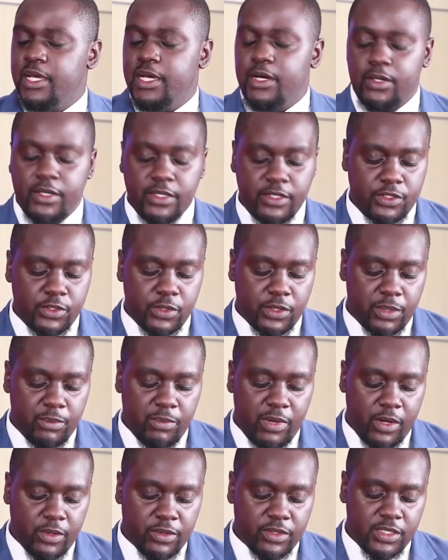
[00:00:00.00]
now and talk
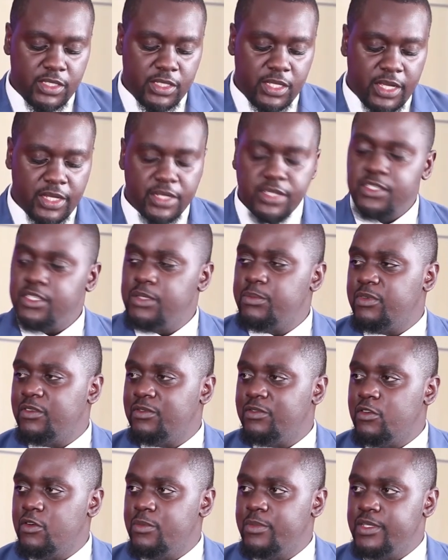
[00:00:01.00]
about the NSE
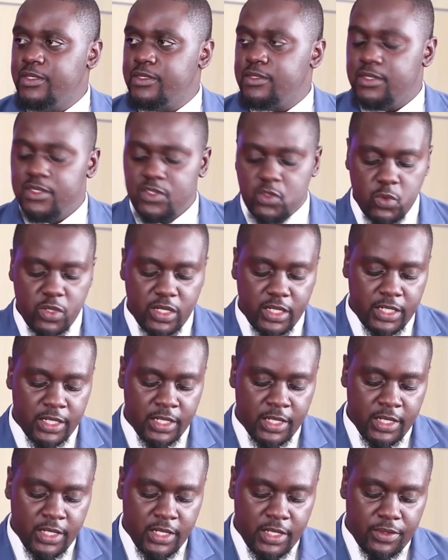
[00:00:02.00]
performance. This week,
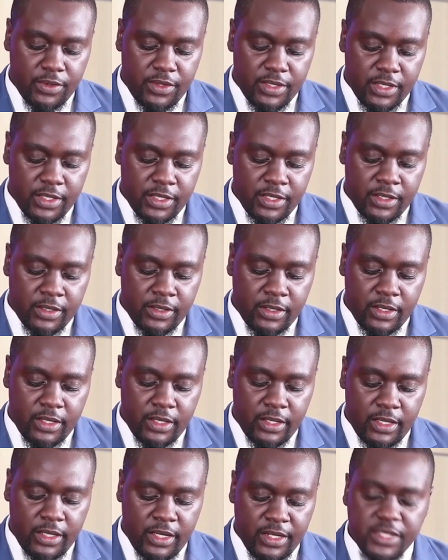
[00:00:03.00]
the
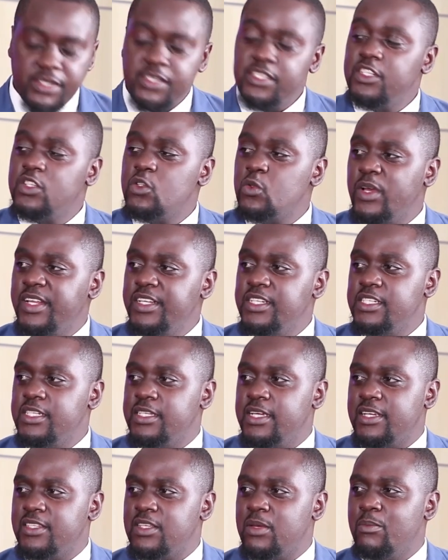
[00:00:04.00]
NSE
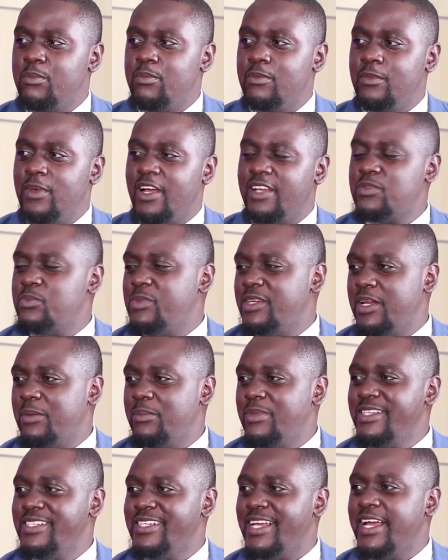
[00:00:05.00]
20 has a has been a
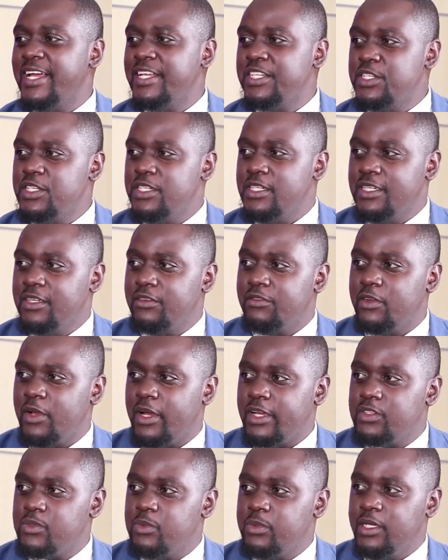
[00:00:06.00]
bit edgy, if you
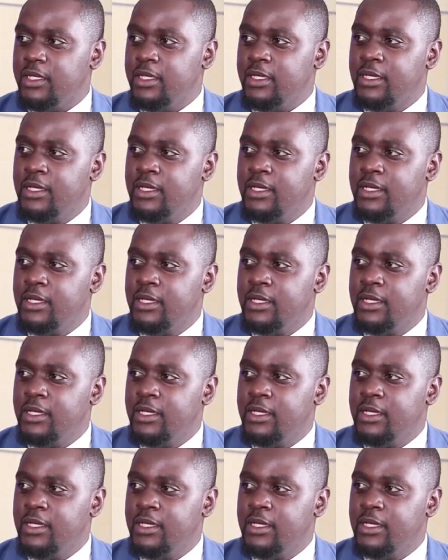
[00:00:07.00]
ask me.